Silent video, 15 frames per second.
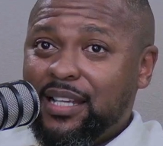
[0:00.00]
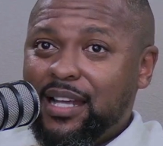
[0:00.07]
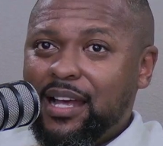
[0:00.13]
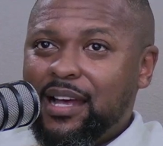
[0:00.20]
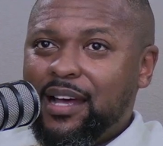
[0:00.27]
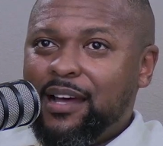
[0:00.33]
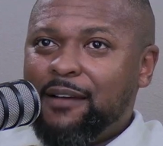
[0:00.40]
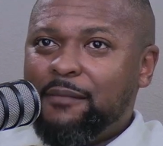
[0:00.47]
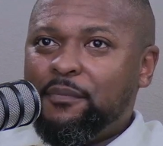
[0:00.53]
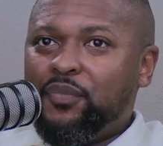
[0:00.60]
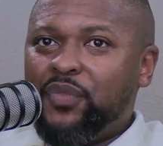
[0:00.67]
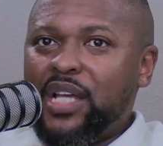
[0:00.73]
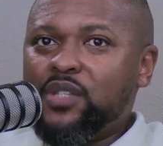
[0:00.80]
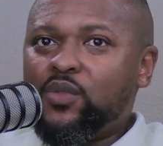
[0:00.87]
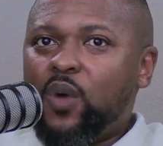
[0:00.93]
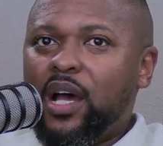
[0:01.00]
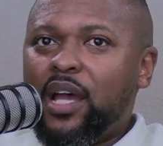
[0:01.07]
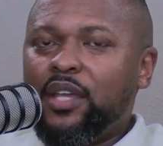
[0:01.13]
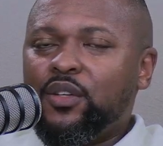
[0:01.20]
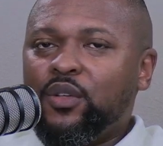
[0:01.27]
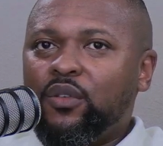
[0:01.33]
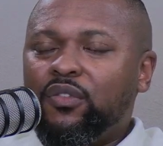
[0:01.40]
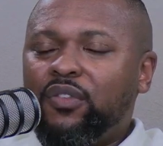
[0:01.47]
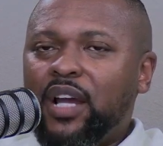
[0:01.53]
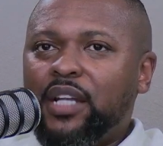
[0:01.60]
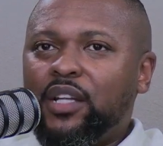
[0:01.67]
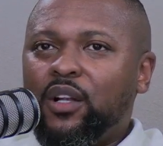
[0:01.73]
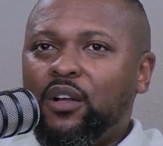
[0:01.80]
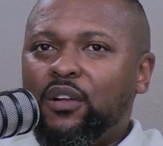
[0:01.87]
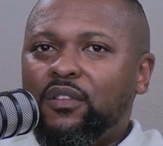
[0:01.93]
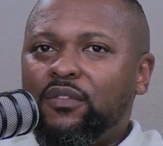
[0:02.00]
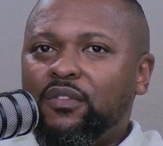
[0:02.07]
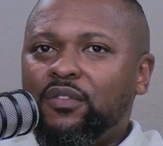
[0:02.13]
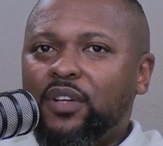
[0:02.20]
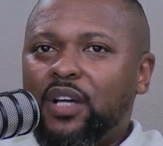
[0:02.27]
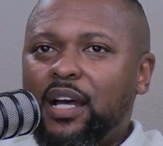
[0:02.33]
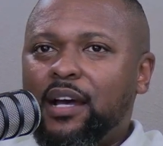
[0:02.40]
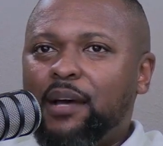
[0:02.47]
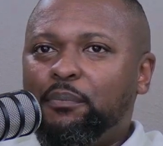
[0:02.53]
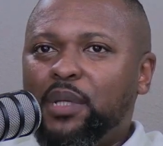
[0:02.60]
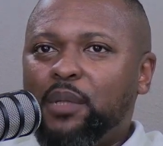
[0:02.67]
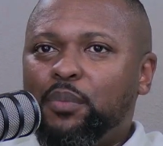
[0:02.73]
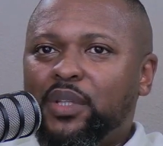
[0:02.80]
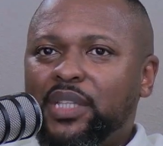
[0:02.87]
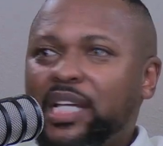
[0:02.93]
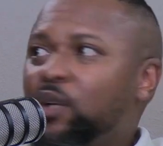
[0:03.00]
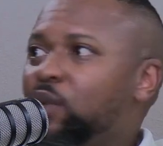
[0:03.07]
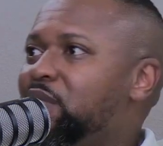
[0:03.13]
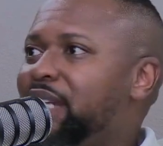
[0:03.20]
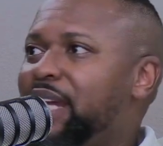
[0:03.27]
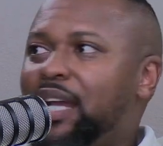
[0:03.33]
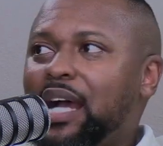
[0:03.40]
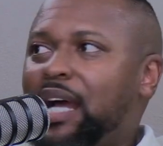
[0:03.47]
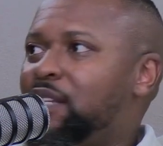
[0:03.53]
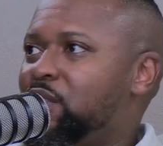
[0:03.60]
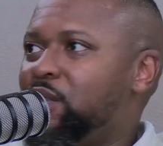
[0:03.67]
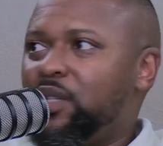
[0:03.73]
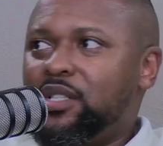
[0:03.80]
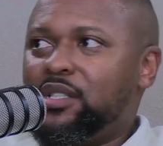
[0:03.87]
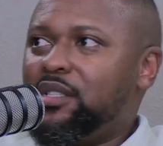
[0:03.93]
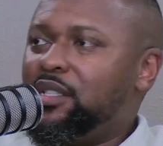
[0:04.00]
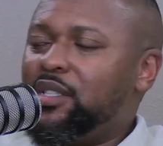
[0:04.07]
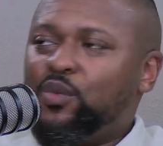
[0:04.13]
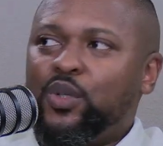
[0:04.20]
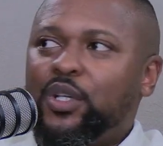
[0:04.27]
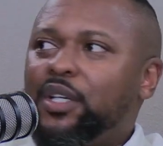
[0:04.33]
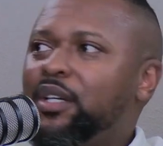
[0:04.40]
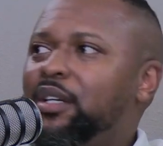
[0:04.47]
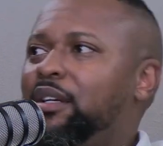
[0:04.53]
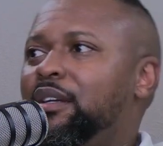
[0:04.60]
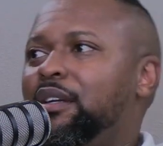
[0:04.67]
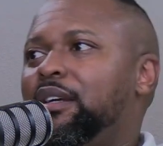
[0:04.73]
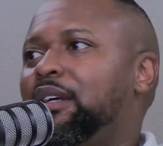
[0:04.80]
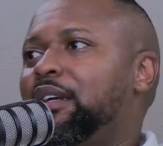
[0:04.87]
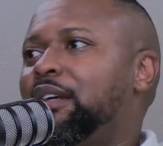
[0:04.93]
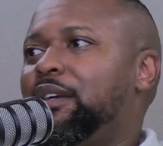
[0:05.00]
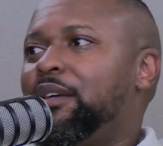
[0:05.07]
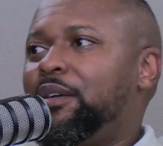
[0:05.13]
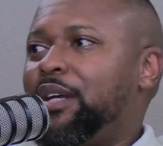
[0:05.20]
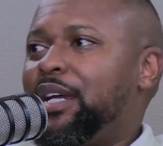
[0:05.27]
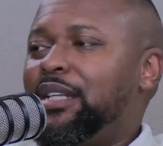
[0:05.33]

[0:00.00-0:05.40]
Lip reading: That's why you'll find a lot of people, they don't take unsolicited work, right?